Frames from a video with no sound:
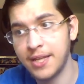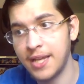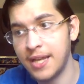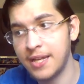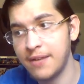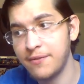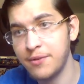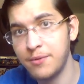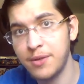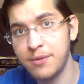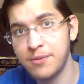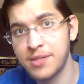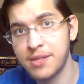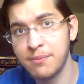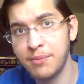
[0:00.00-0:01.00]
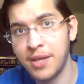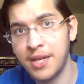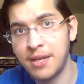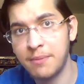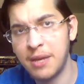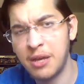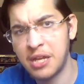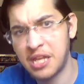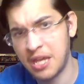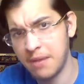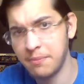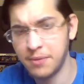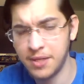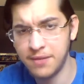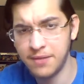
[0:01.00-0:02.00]
and everyone was complaining about, I
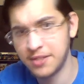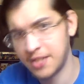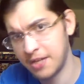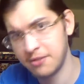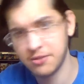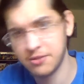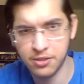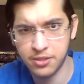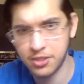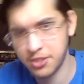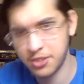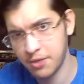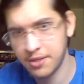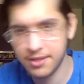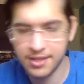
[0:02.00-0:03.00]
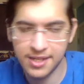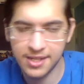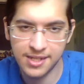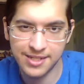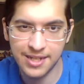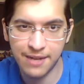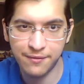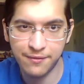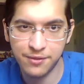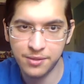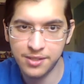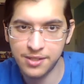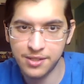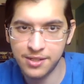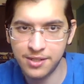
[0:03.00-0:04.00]
can't believe Nintendo's only showing things, and
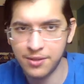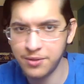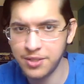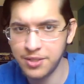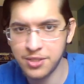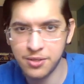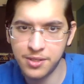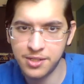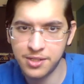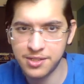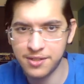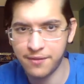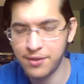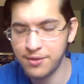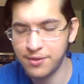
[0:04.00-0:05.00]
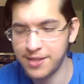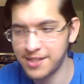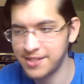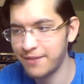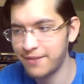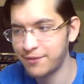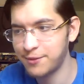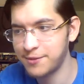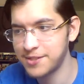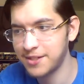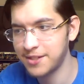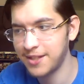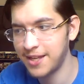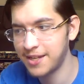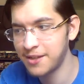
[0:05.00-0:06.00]
afterward, only showing just a few things, and afterwards they're
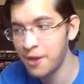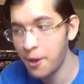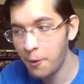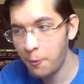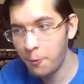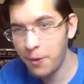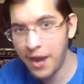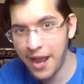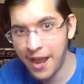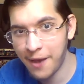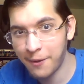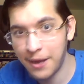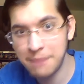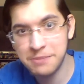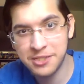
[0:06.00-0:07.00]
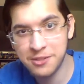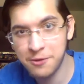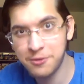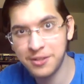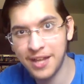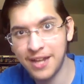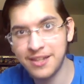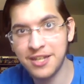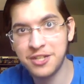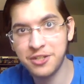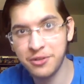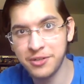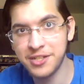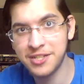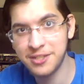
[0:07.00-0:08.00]
like, wow, I'm so glad they
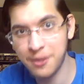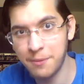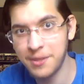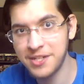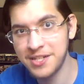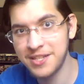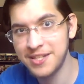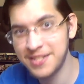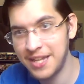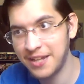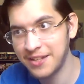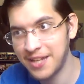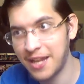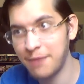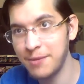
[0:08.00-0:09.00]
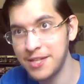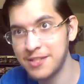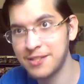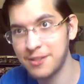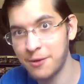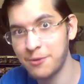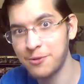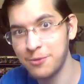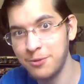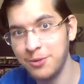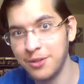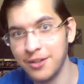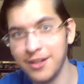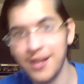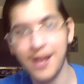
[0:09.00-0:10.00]
showed us so much of the Zelda game, it's so cool.